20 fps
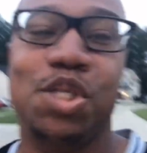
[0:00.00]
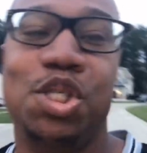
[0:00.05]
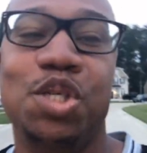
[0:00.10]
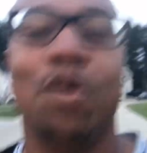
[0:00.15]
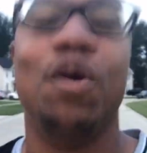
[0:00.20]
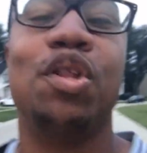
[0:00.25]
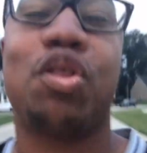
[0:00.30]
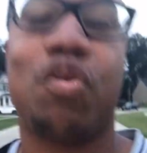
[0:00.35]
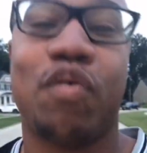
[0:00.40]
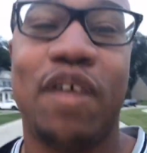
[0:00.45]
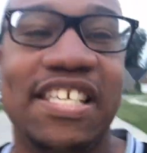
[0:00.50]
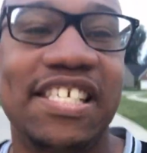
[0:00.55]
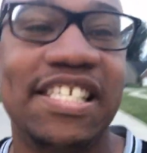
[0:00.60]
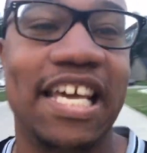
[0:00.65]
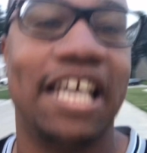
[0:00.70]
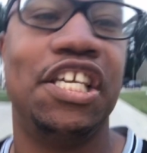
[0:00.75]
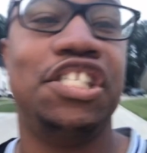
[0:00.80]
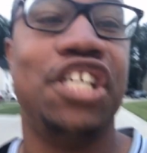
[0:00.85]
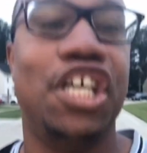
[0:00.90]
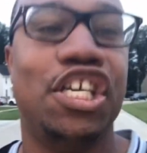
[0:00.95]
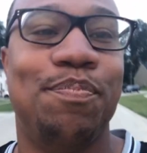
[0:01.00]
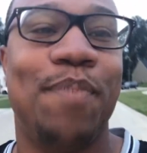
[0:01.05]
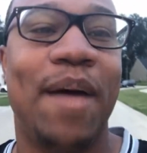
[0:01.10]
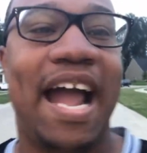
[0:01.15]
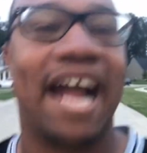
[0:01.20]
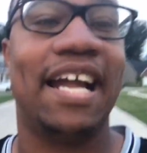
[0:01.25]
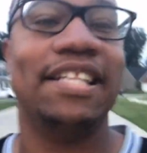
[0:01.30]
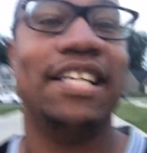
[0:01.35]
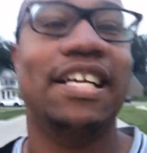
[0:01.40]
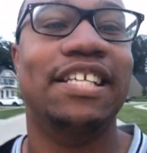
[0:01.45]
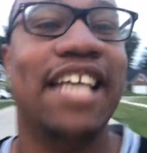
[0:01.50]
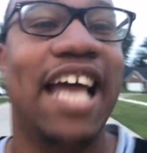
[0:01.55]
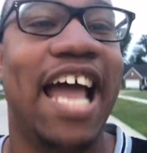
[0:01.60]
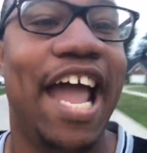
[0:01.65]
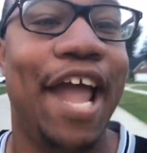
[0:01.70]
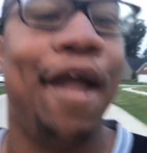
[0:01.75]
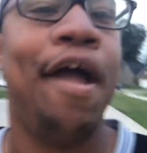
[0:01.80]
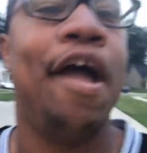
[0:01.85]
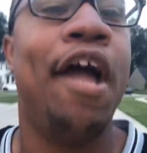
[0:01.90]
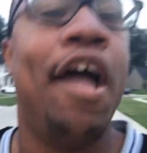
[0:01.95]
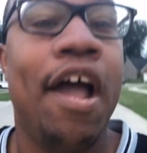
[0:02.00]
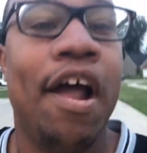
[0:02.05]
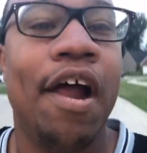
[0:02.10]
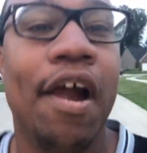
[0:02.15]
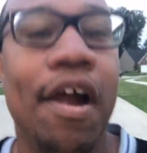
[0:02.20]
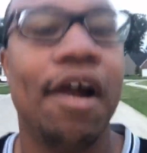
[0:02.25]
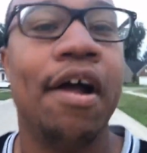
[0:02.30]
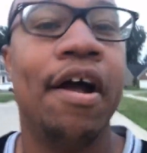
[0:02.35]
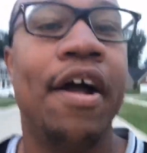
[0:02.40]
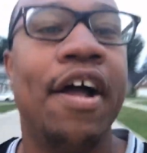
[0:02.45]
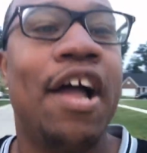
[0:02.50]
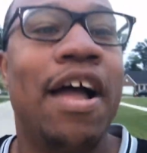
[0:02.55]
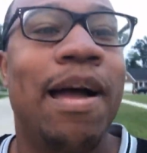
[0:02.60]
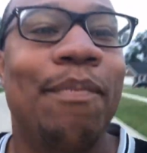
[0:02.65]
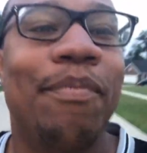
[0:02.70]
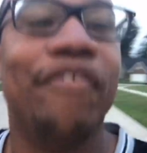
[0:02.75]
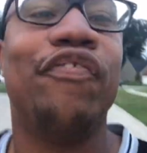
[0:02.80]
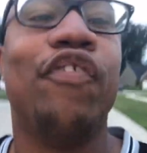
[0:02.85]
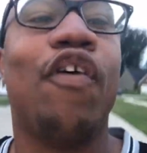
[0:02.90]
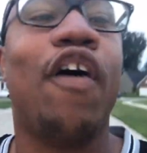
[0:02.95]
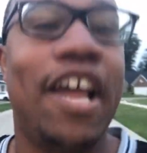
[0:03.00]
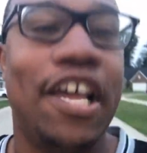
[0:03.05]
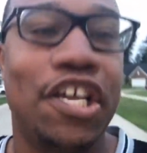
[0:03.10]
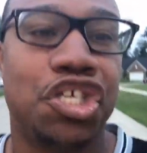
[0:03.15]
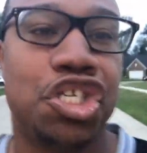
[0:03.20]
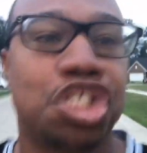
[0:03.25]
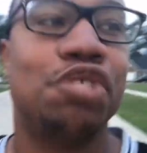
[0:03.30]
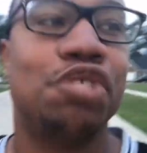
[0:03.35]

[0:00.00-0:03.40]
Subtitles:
was doing 360s back in the day, before he was